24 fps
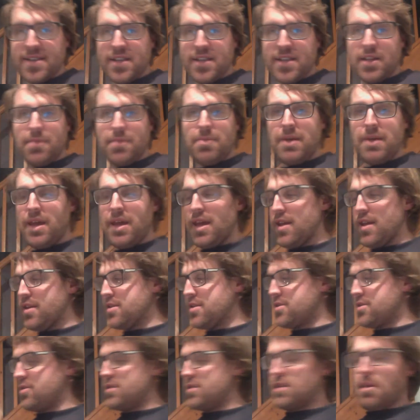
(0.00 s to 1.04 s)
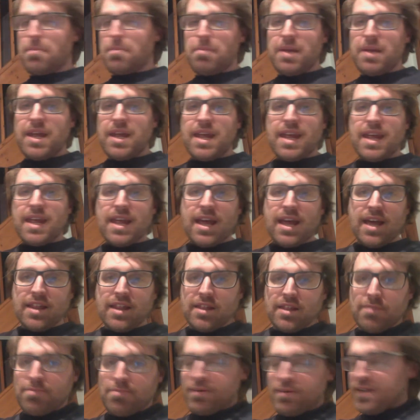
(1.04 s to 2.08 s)
and the Pea. So it's the Pea and
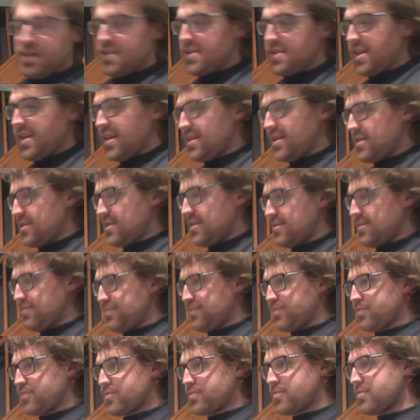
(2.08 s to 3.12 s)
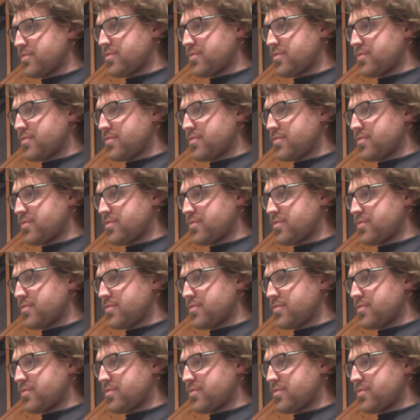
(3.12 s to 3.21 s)
the Princess. Okay,